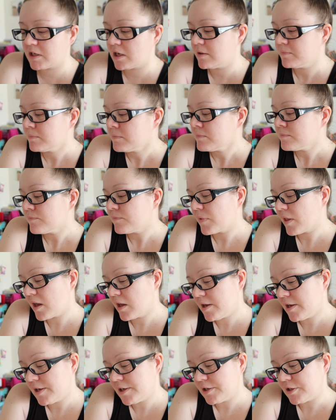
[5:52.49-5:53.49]

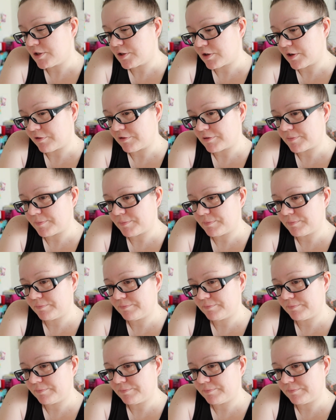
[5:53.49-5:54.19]
So I was